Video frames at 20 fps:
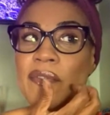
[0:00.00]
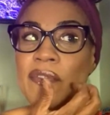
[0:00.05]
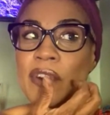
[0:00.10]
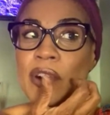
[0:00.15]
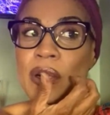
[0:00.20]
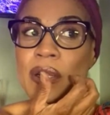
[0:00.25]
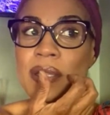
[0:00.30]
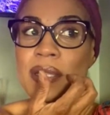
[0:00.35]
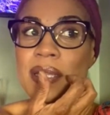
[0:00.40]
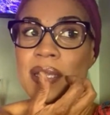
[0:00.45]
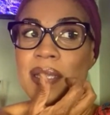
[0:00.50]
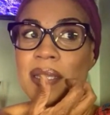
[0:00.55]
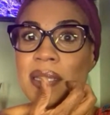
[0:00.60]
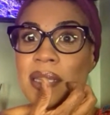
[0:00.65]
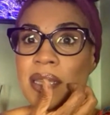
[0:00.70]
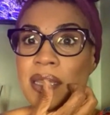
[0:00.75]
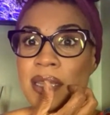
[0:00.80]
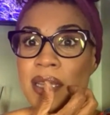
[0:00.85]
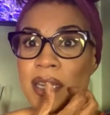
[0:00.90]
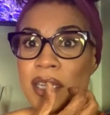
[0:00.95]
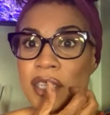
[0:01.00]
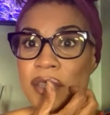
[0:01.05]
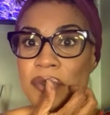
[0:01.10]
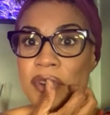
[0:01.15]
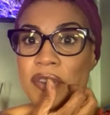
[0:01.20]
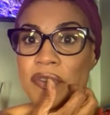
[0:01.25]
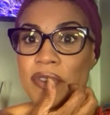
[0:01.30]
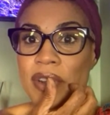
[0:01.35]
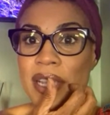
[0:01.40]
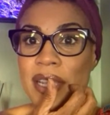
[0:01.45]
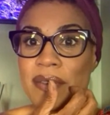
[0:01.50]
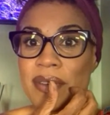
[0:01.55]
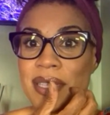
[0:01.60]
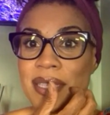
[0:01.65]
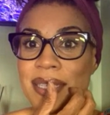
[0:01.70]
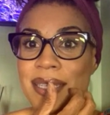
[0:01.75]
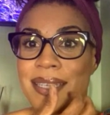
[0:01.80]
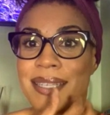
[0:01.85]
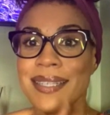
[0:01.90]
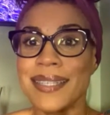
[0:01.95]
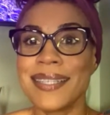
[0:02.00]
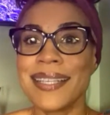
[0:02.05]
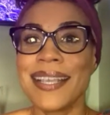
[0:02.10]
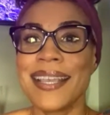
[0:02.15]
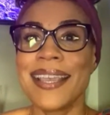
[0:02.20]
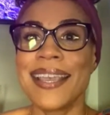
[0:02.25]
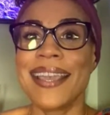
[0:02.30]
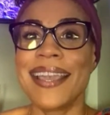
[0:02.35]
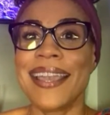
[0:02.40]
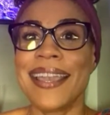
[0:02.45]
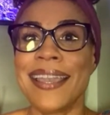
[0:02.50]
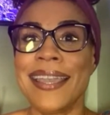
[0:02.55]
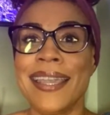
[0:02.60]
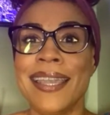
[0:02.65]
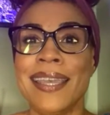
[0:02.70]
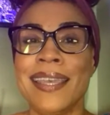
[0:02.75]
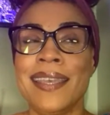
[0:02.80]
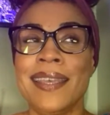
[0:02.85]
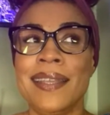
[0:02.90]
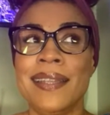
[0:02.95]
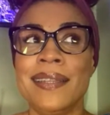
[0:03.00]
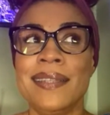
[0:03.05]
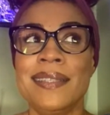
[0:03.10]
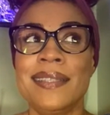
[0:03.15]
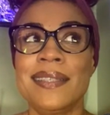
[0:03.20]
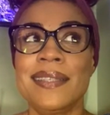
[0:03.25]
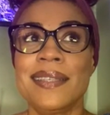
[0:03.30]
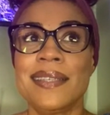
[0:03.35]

versus luxury fragrances. And